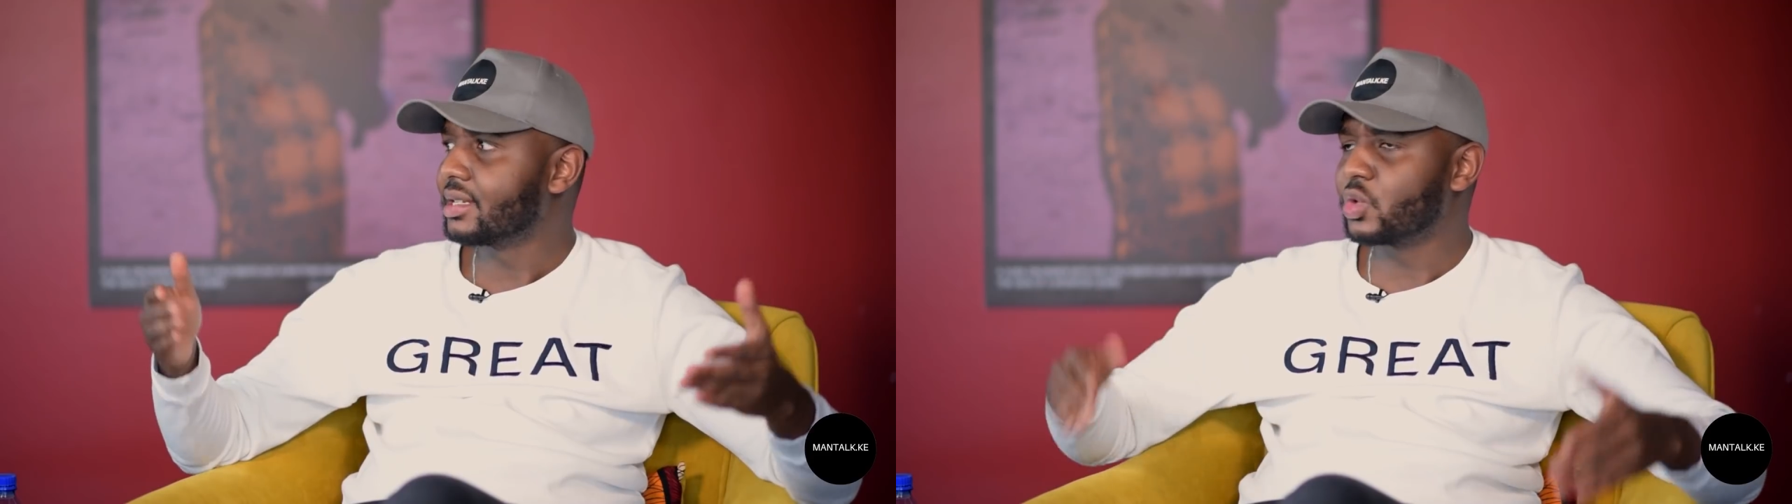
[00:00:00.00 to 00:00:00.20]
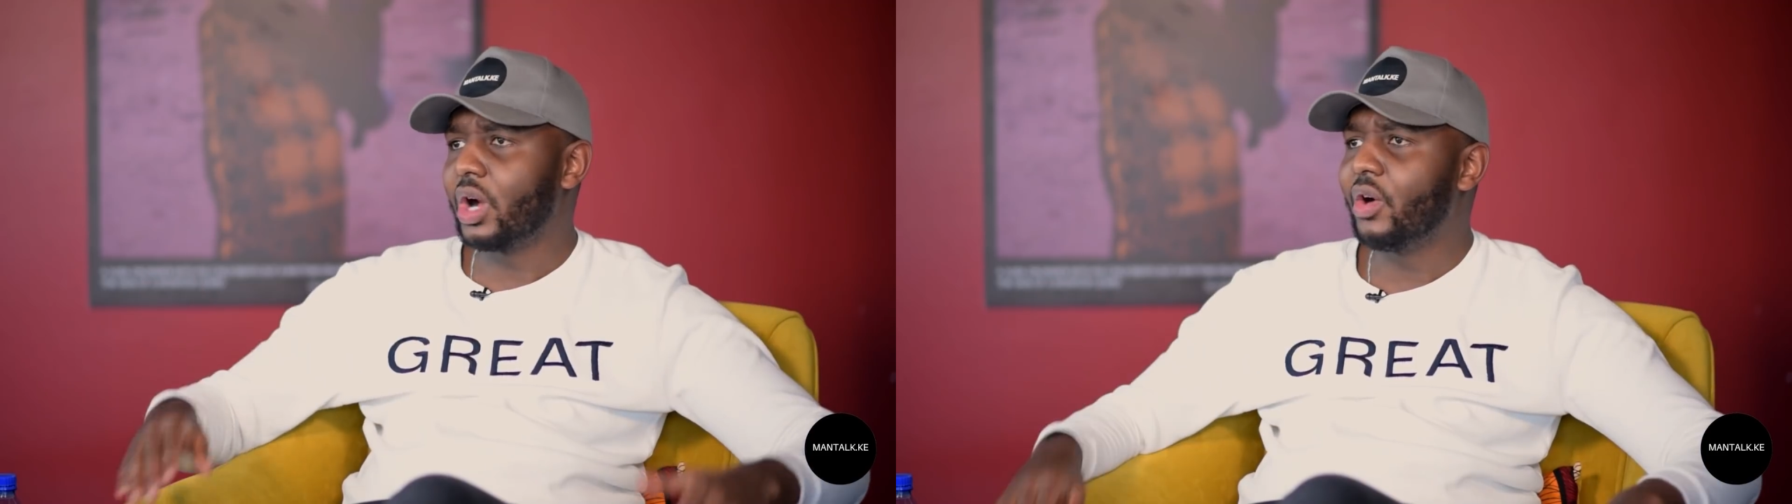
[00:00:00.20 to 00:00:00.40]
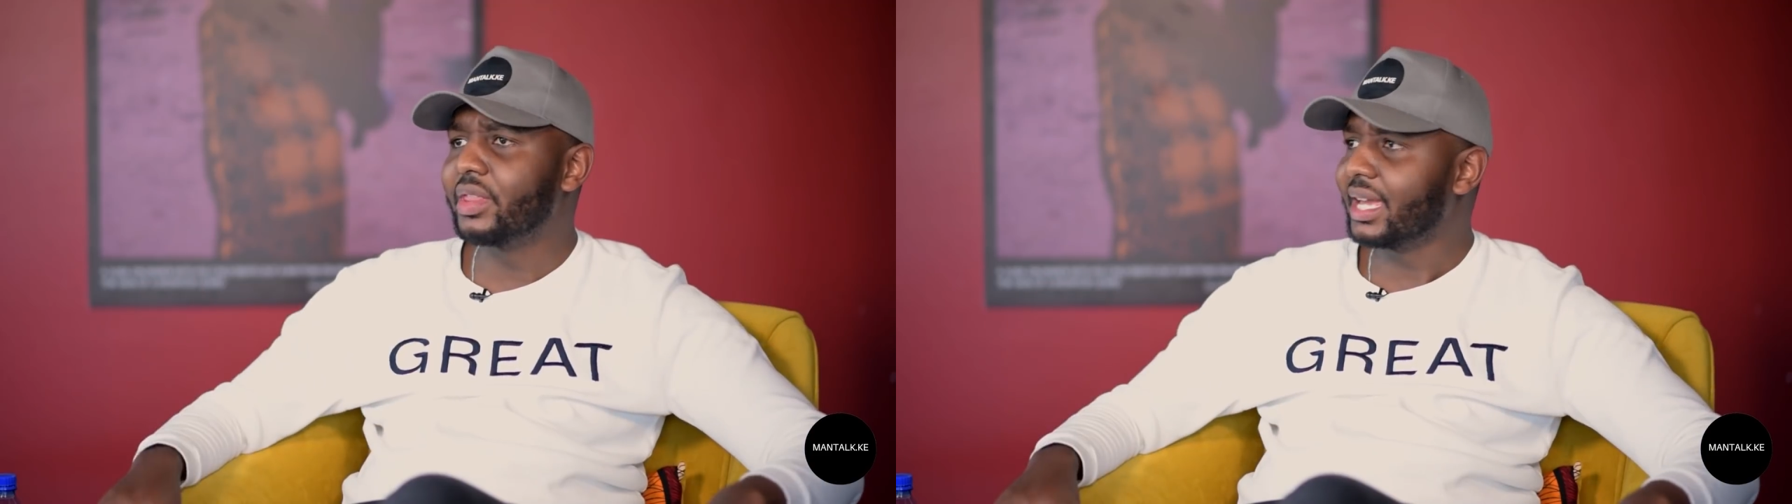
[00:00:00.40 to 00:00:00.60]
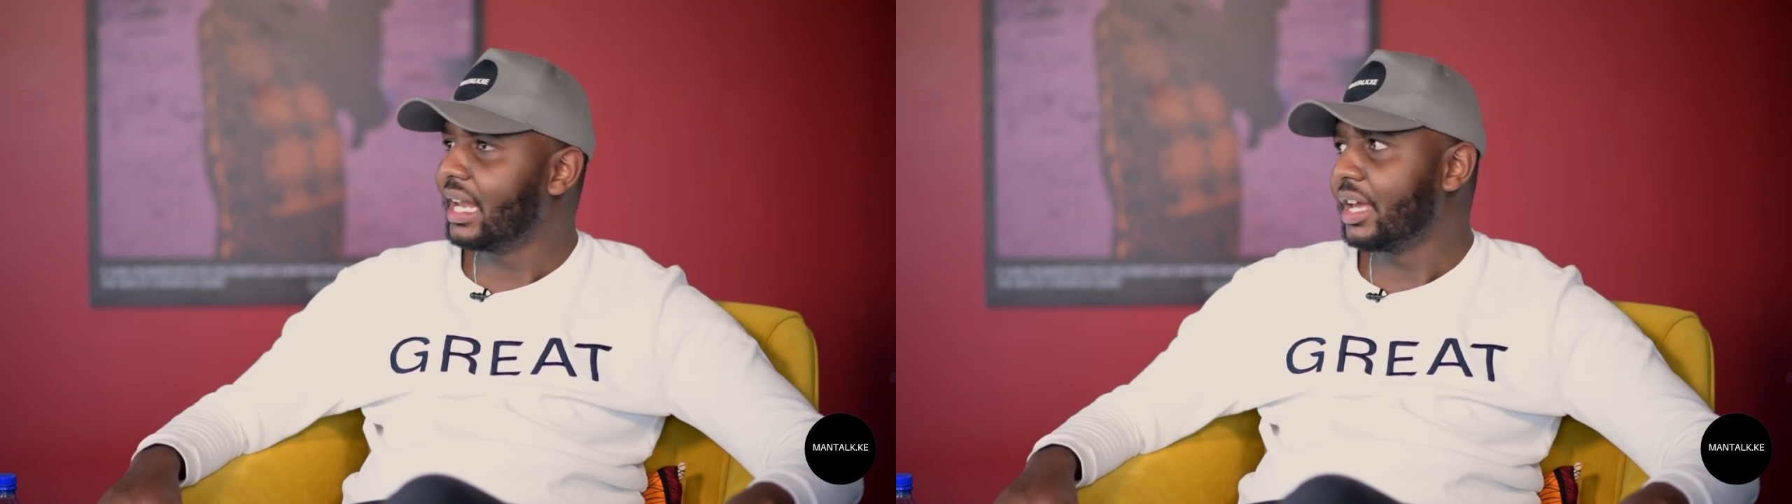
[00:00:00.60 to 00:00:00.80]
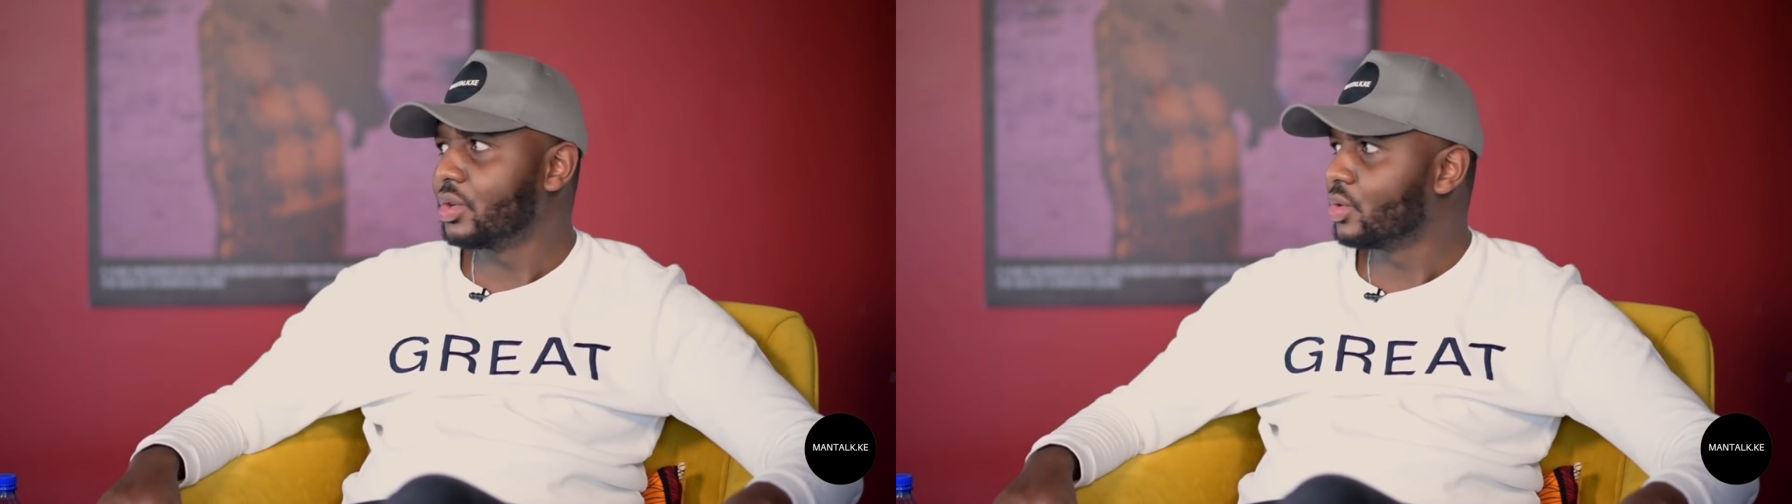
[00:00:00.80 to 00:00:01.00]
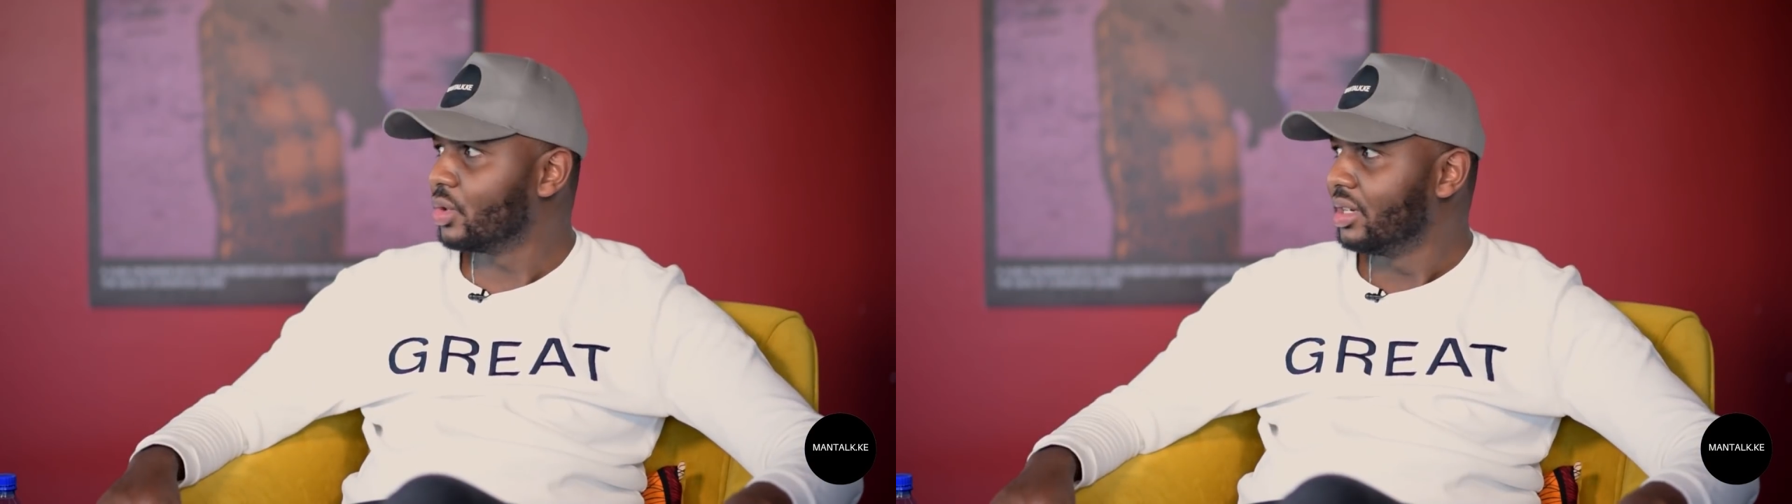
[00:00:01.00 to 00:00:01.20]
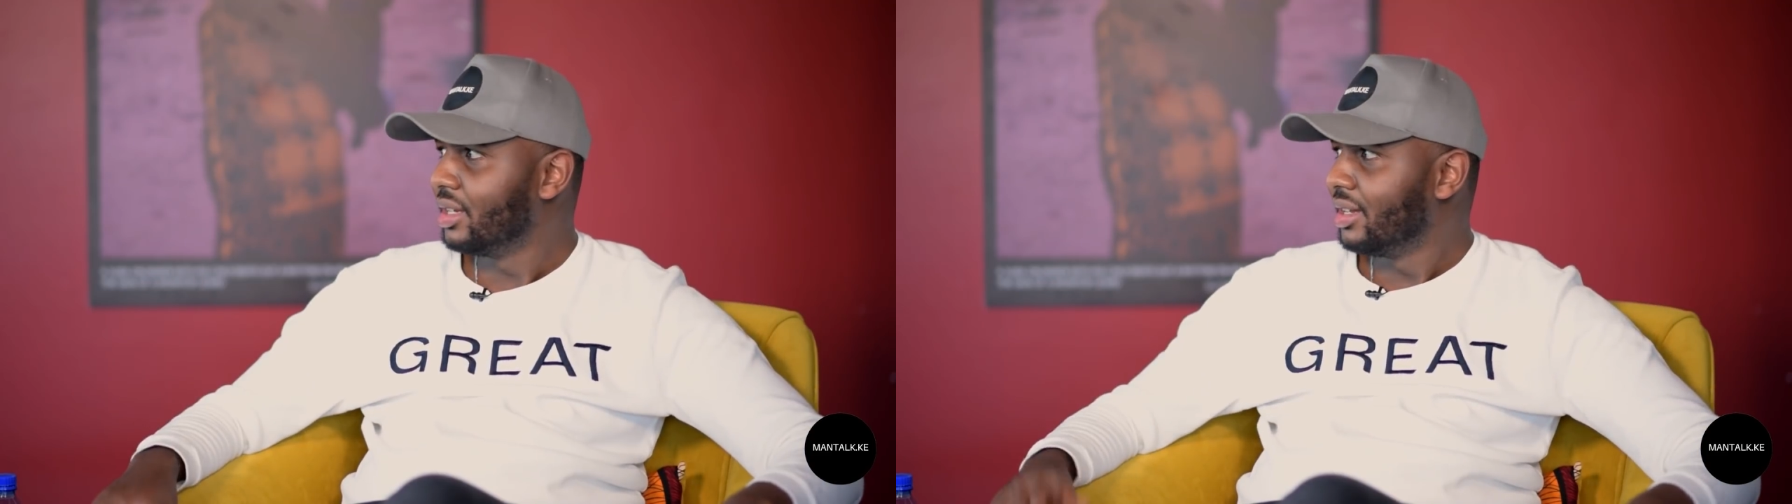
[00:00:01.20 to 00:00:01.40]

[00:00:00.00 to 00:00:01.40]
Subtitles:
So how the hell are you